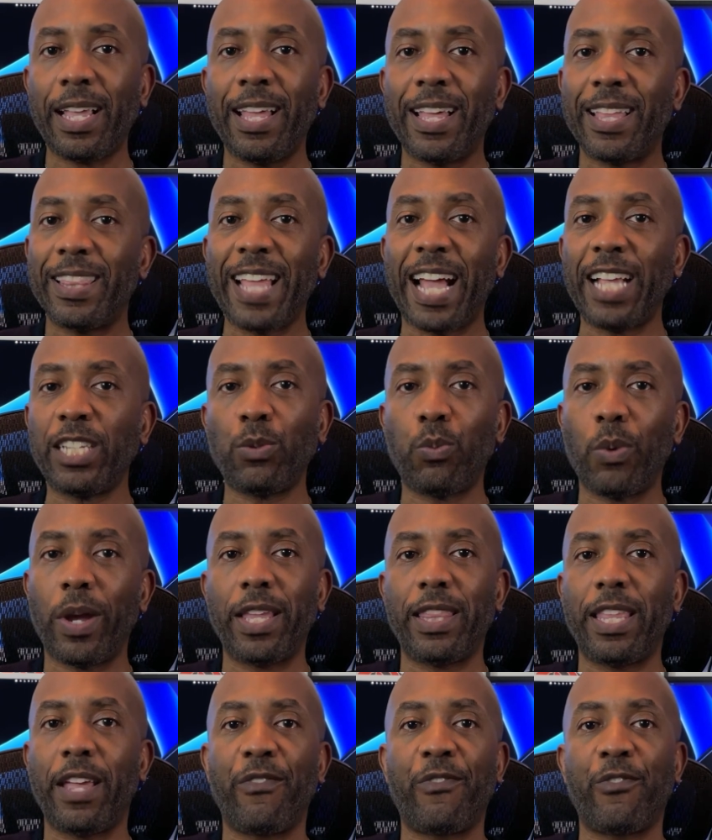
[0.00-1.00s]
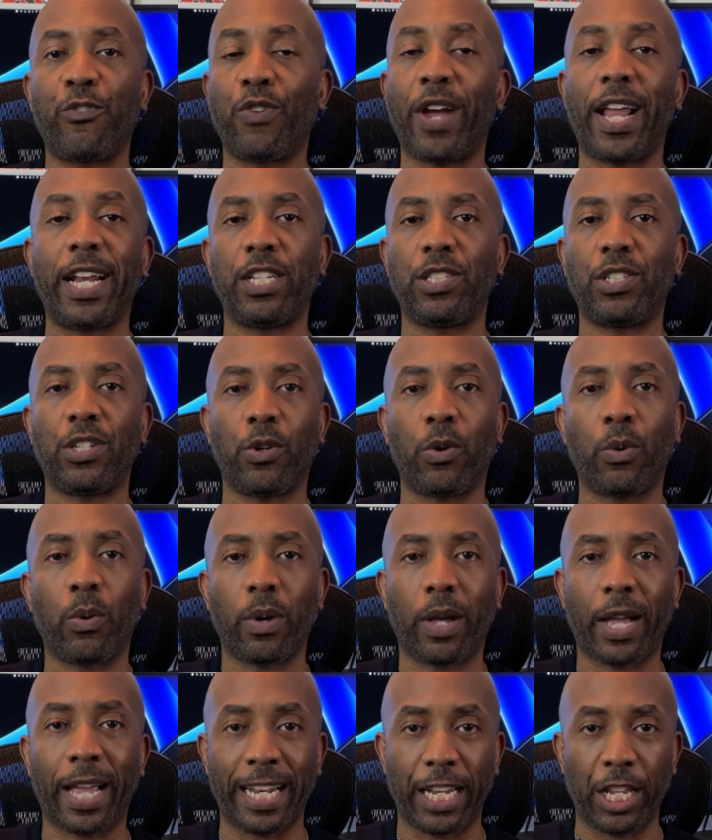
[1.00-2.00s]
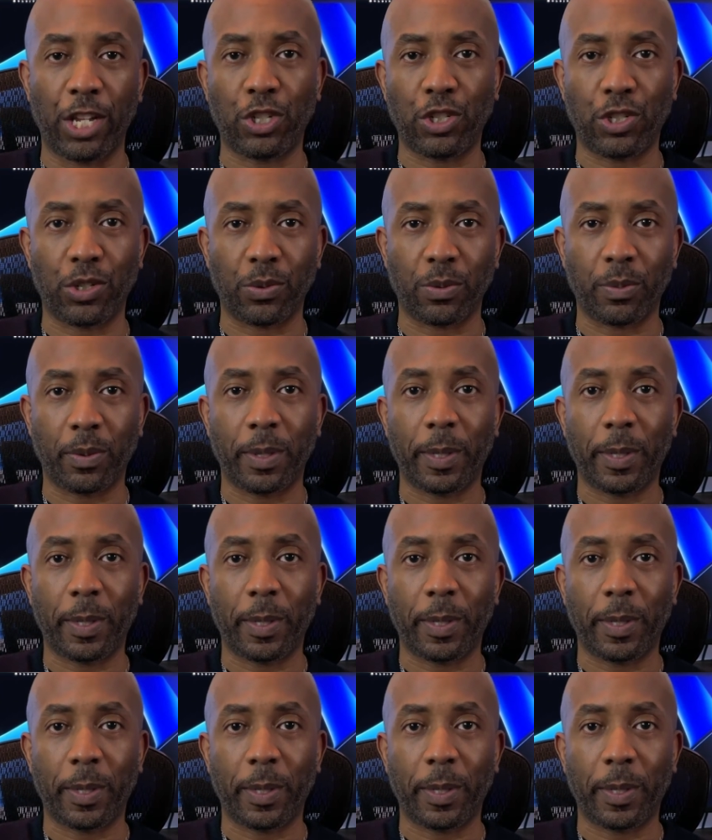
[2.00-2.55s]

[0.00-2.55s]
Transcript: That's where they've ran into an issue.